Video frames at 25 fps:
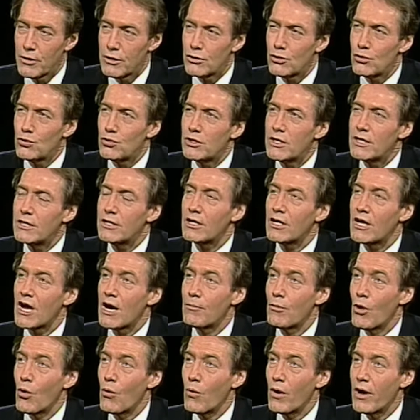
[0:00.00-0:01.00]
but you didn't
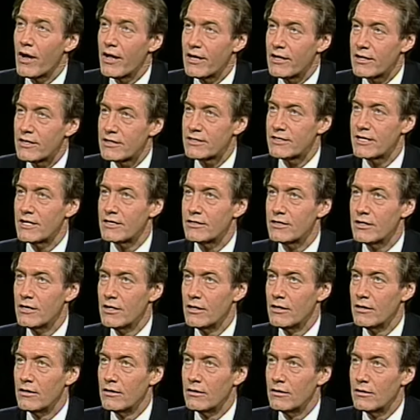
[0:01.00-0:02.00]
come away, in a sense,
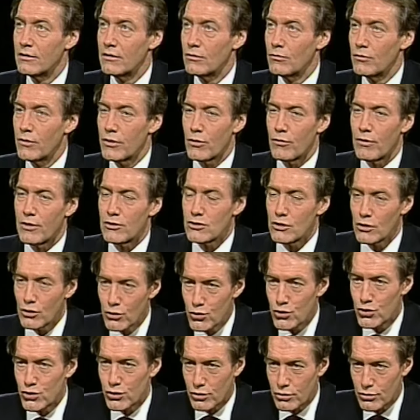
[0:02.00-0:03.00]
with a
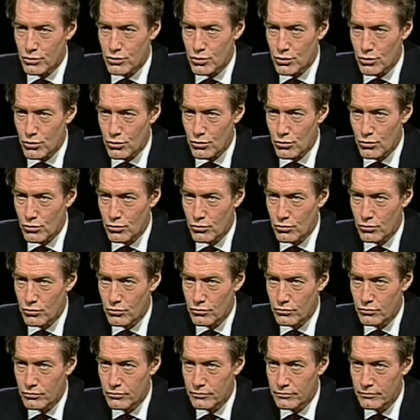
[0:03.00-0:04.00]
resolution to
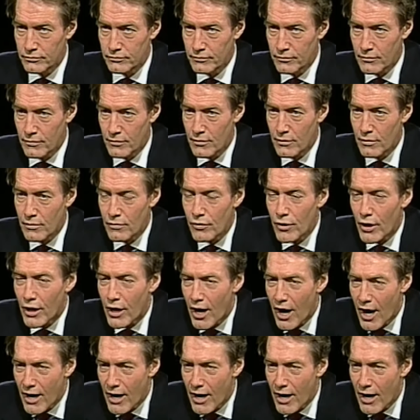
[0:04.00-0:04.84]
the